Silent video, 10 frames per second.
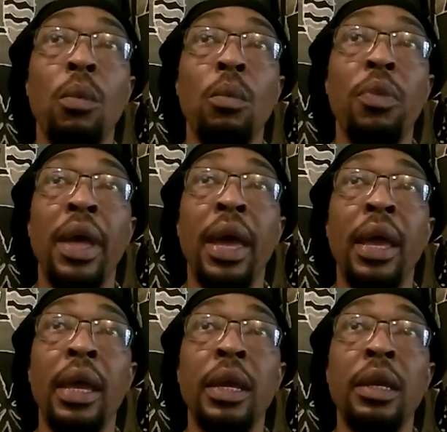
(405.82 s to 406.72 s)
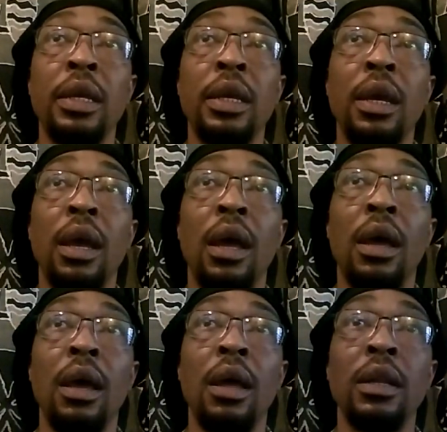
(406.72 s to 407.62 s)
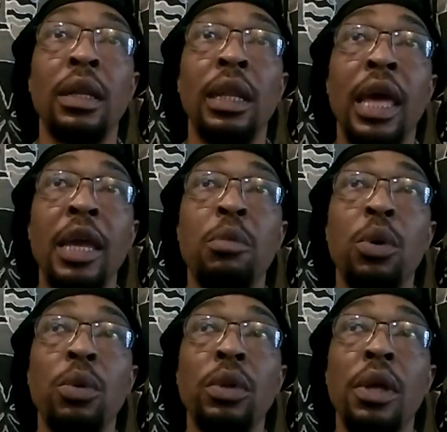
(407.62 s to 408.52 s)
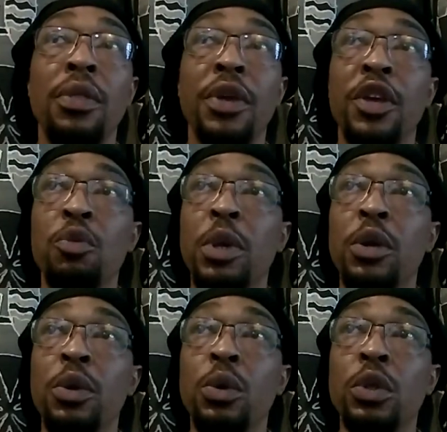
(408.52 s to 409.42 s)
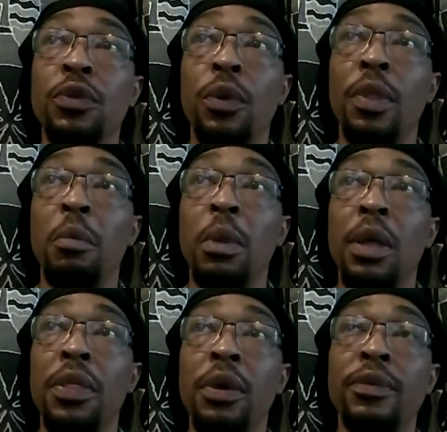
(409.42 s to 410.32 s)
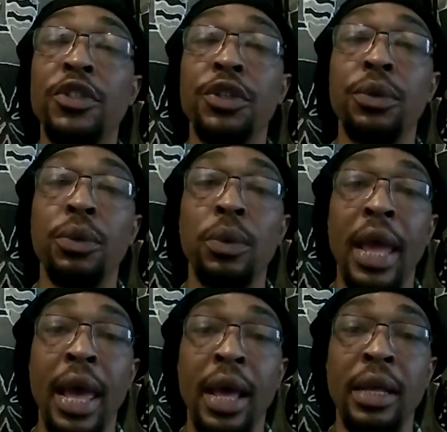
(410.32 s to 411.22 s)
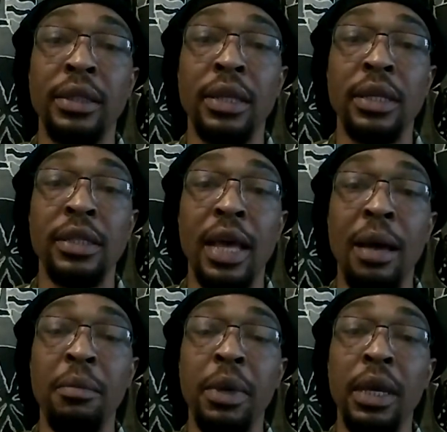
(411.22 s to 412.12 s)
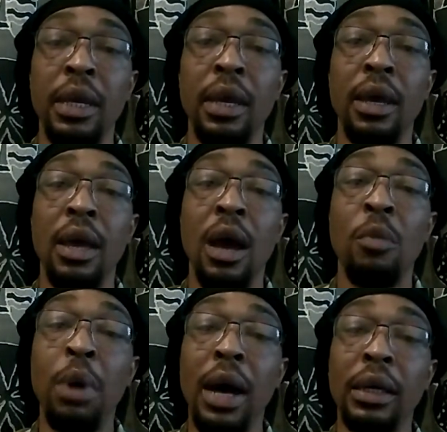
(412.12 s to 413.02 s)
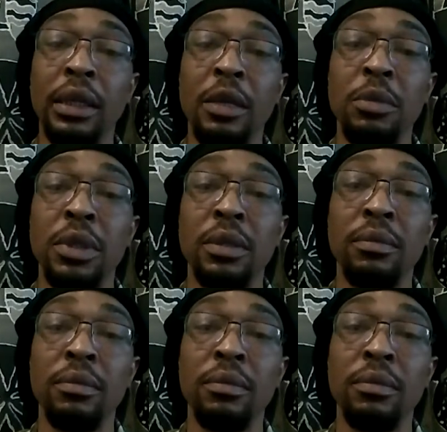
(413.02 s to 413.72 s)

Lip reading: They labeled the Human News for the month of June as Zombie Apocalypse.